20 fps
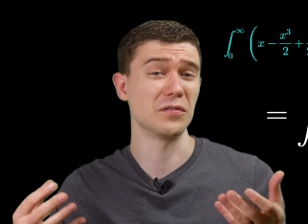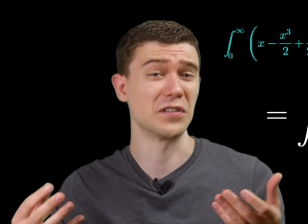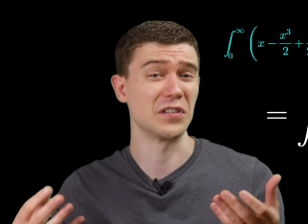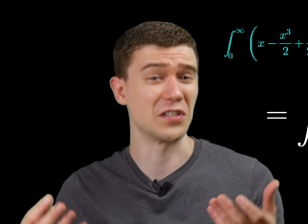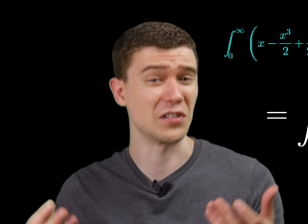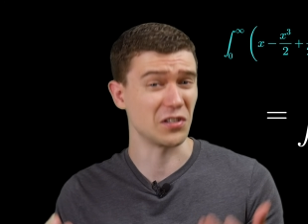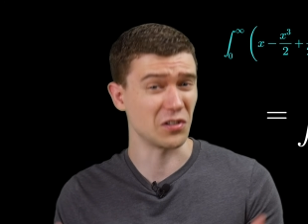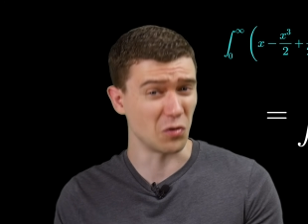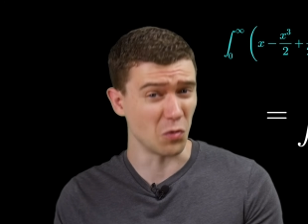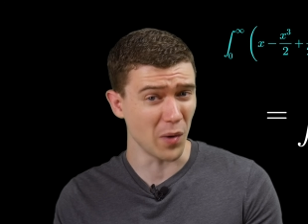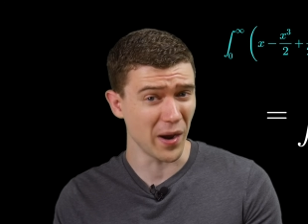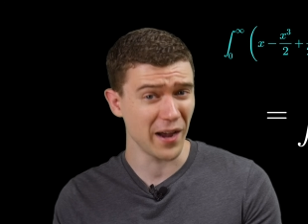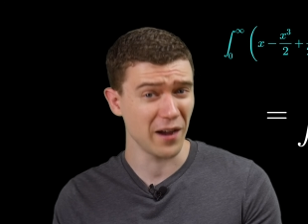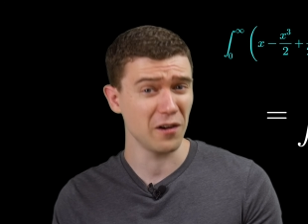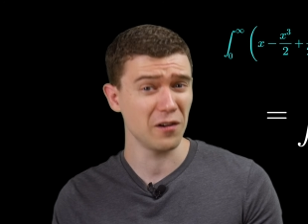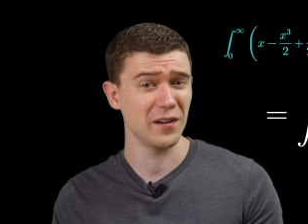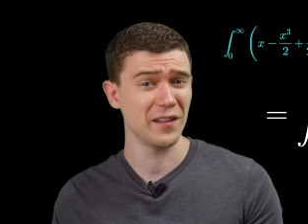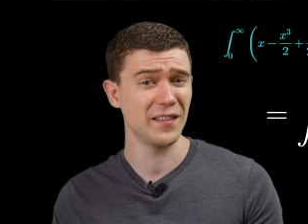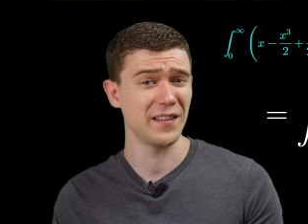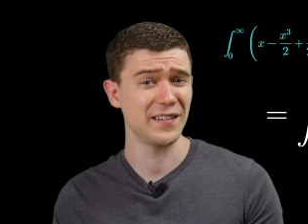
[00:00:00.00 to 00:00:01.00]

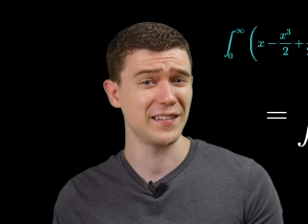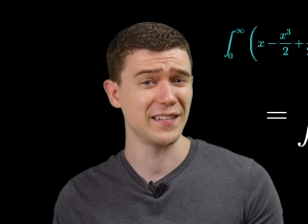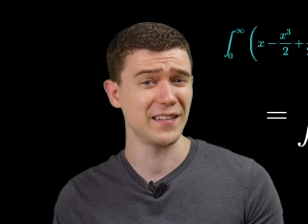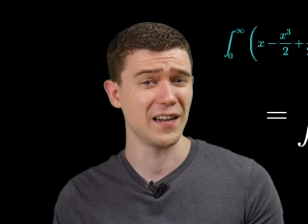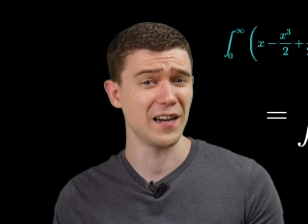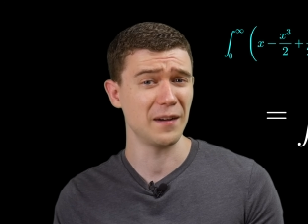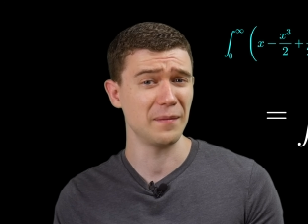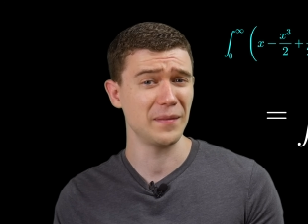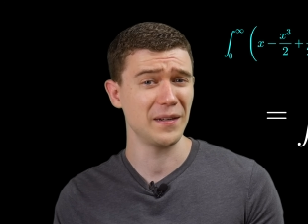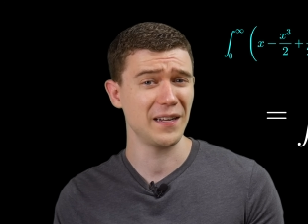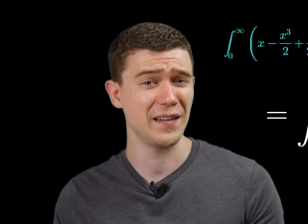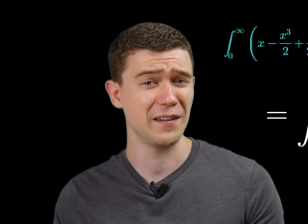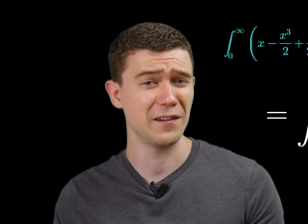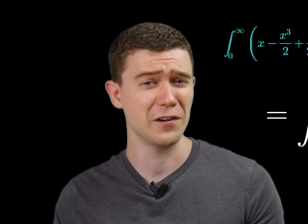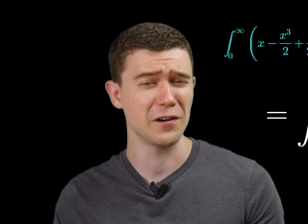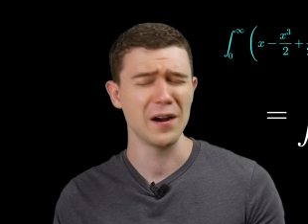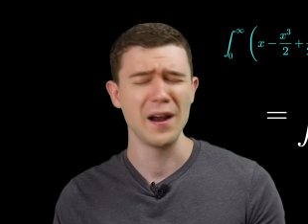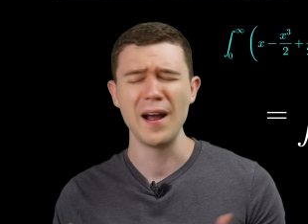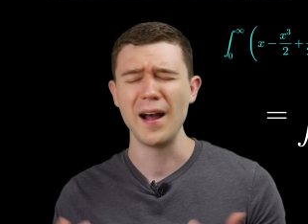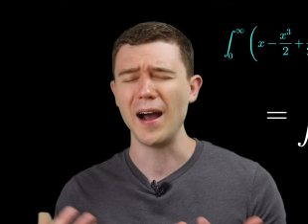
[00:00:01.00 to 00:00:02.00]
squared in the
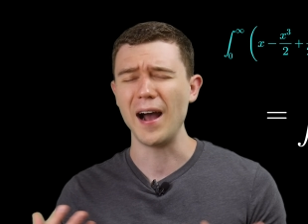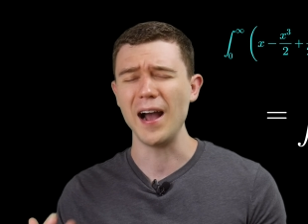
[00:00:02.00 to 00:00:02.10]
denominator.